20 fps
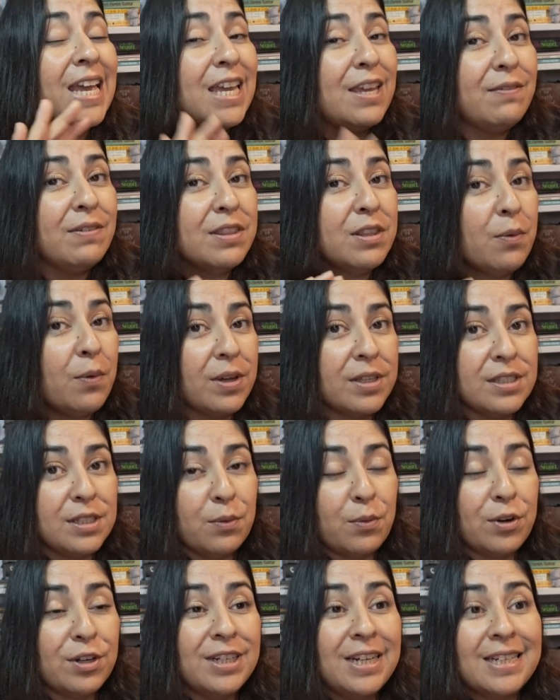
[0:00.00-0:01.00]
Even the ones
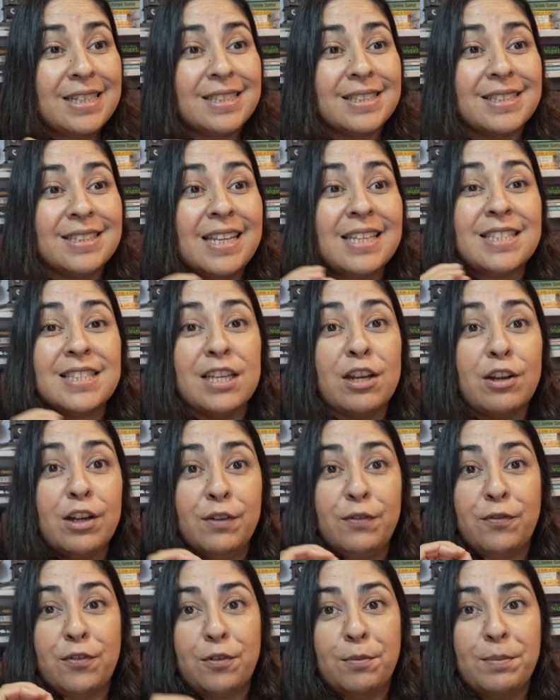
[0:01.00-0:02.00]
that weren't
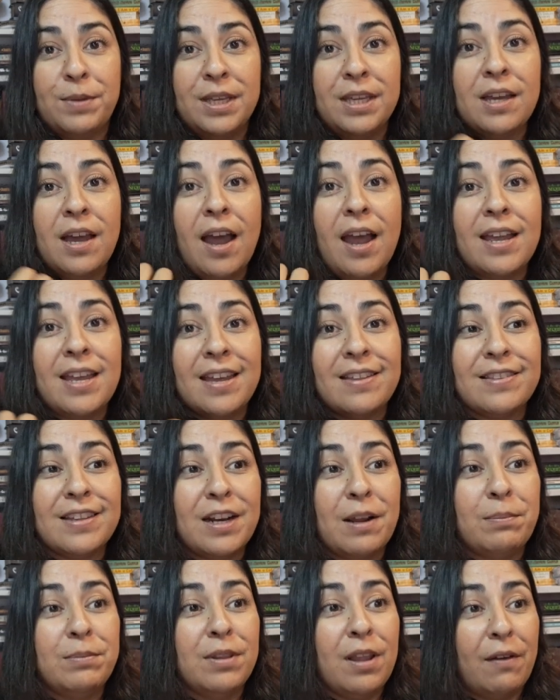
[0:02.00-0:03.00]
necessarily for me, I
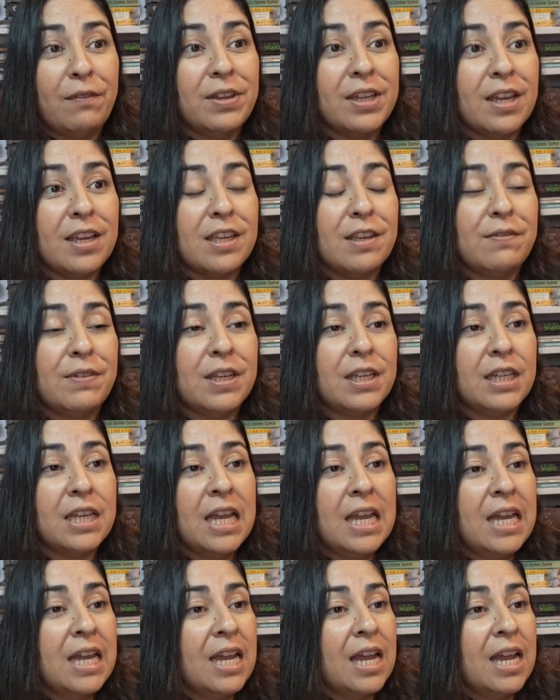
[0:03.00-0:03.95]
ended up loving and giving